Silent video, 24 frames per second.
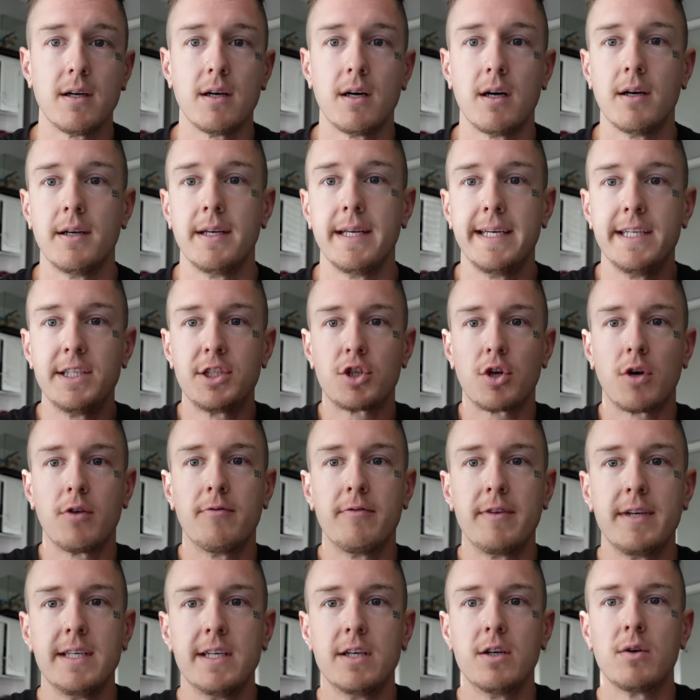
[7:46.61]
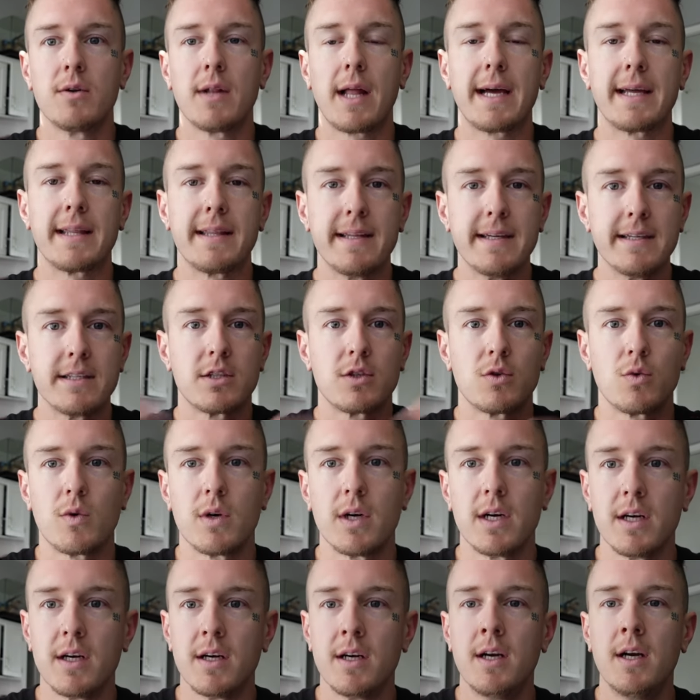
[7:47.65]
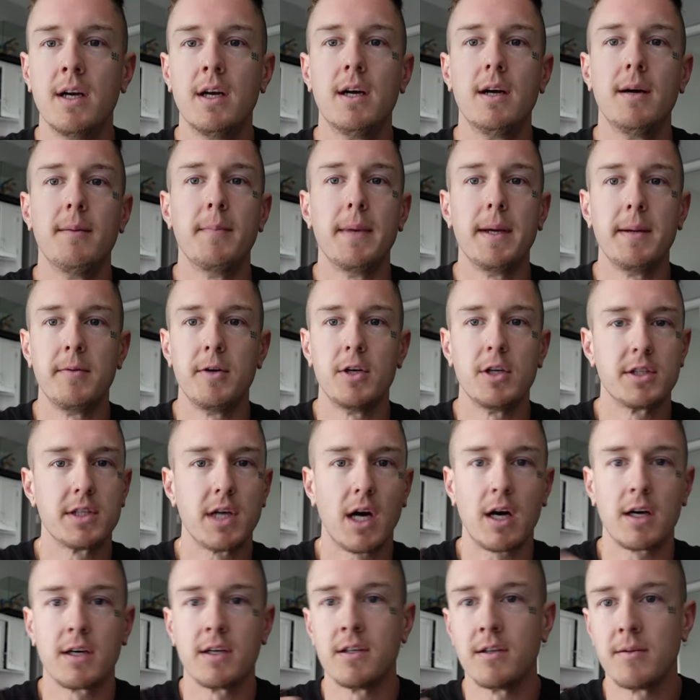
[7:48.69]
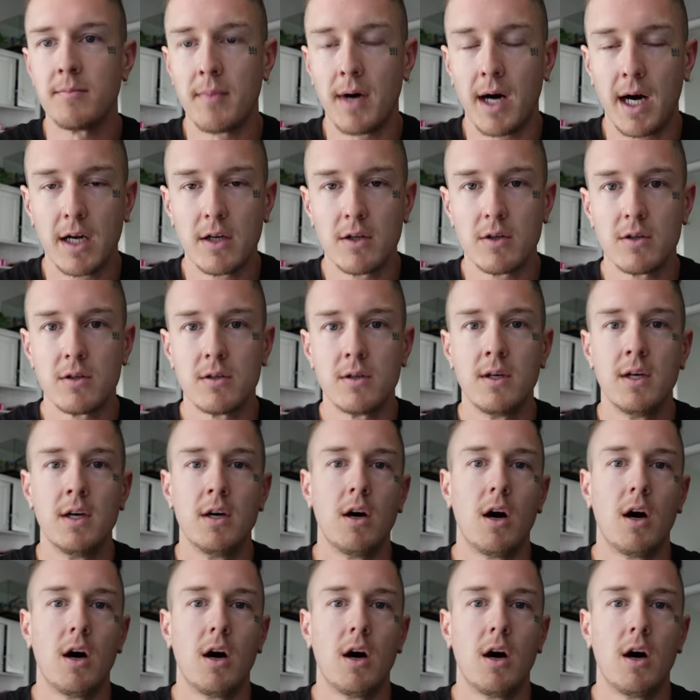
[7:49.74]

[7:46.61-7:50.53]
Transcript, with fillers: an intro video like this where maybe you're talking to the model,